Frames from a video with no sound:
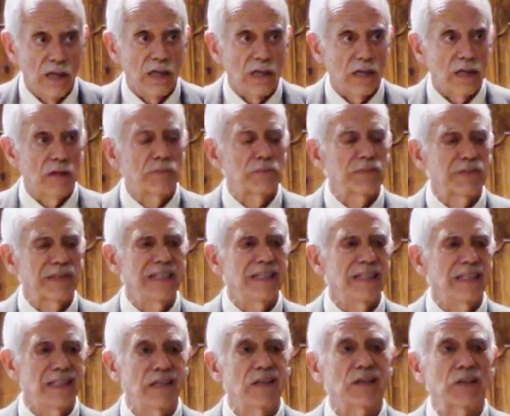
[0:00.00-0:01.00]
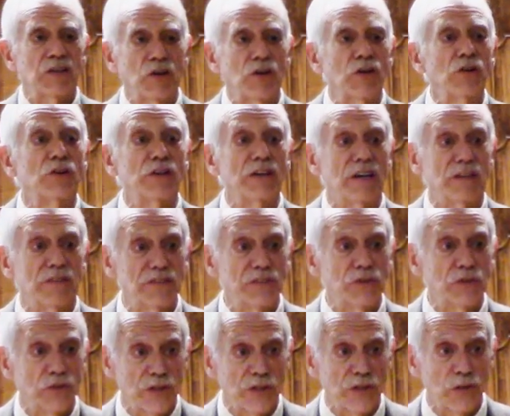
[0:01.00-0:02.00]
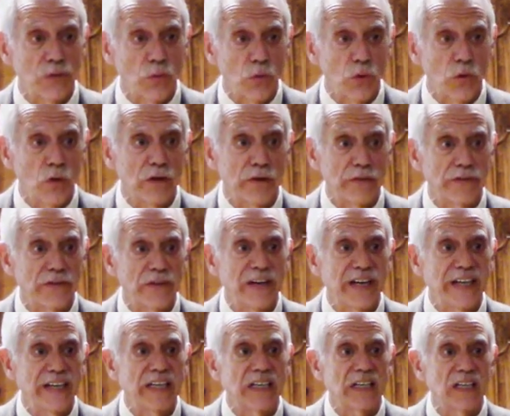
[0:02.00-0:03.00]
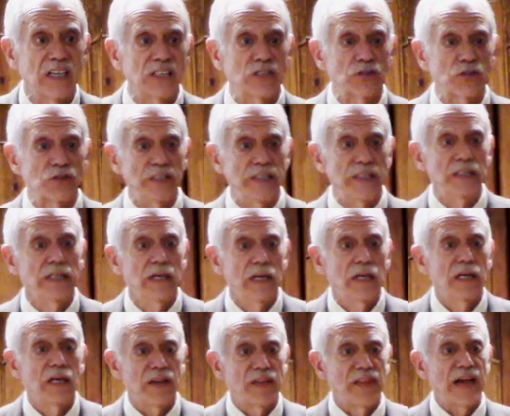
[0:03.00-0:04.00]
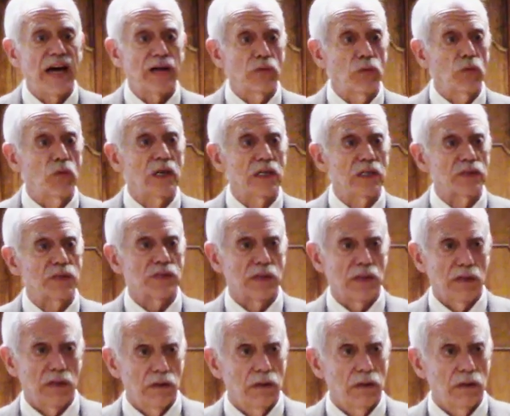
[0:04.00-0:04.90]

completely unheard of during the war for any country that was